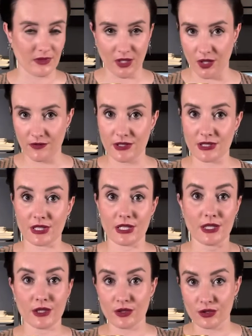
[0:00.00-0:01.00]

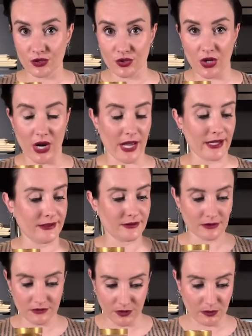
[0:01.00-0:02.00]
Obviously, dry
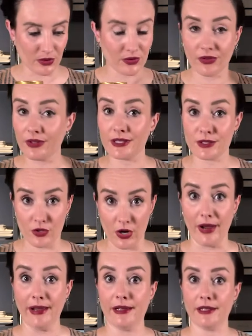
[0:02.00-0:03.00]
vermouth is dry.